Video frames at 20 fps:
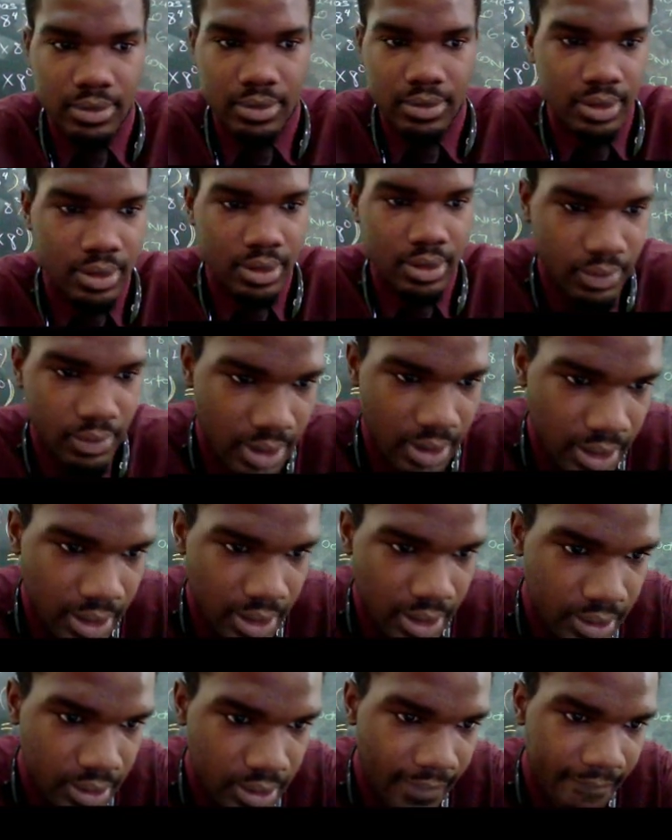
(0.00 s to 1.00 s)
Right?
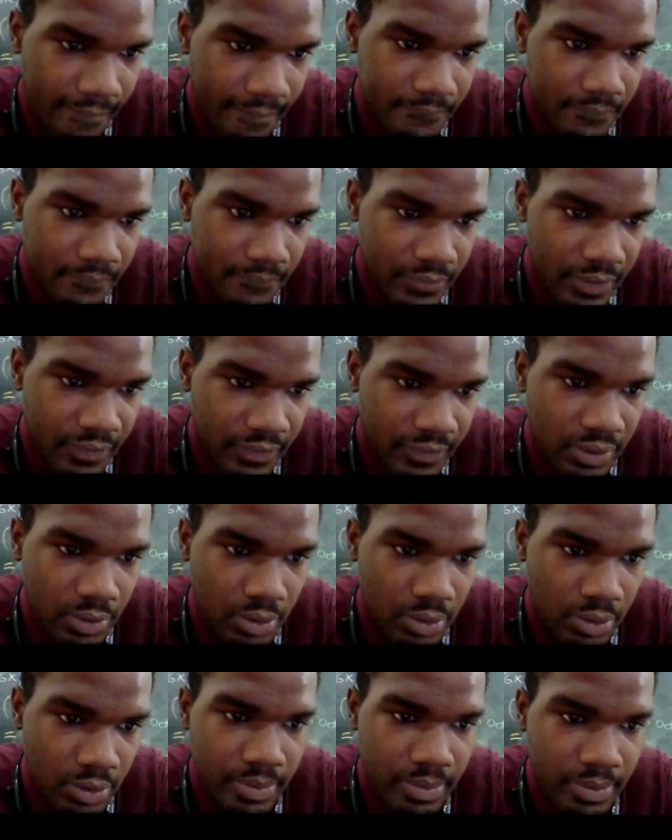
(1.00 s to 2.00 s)
15 will be
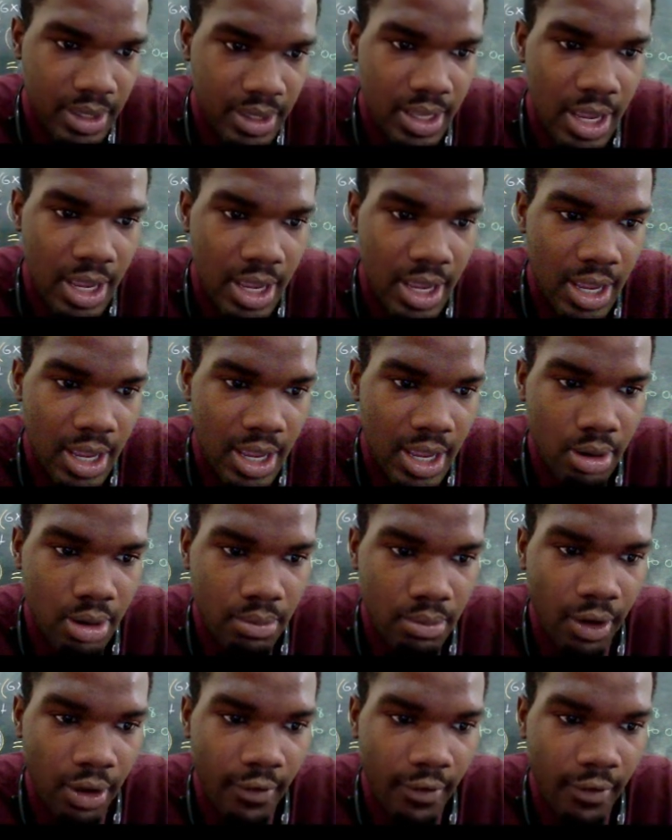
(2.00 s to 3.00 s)
B.
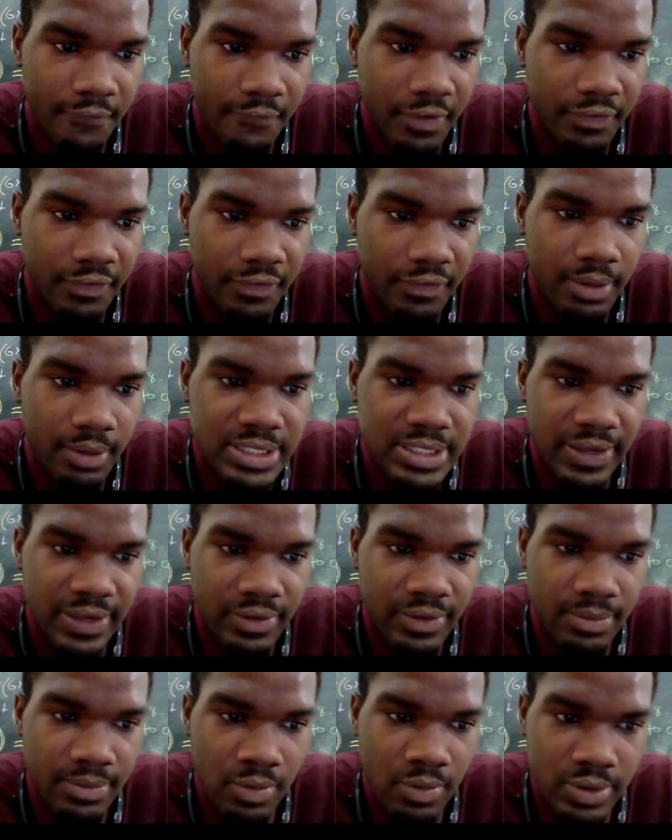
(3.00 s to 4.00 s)
Remember, 15 must have the
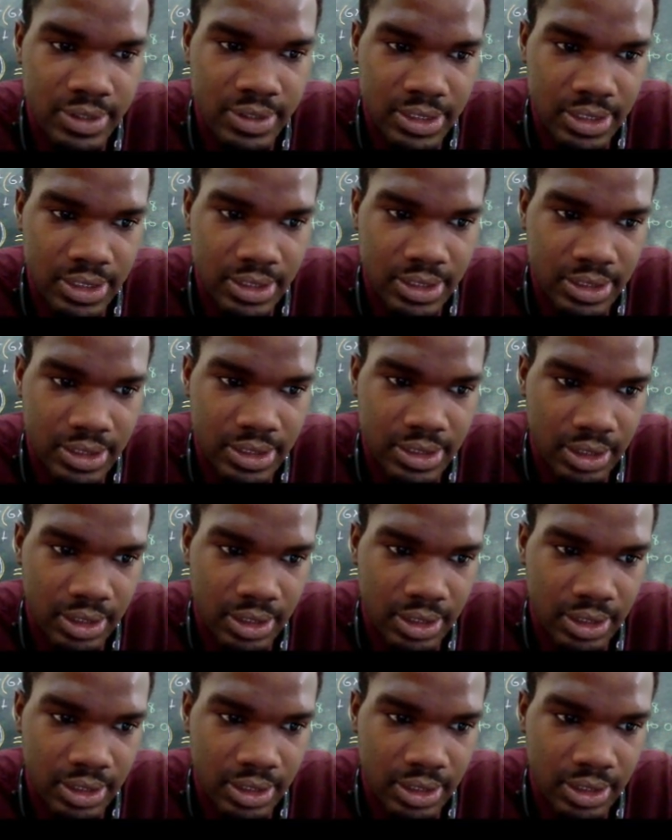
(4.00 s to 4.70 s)
most detail.